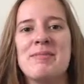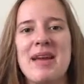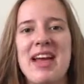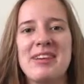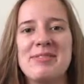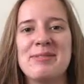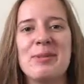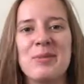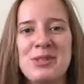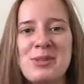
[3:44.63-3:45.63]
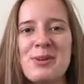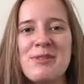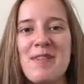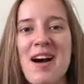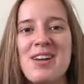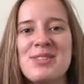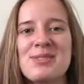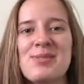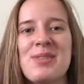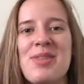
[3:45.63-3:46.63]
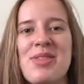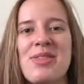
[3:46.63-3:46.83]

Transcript: man from Wizard of Oz when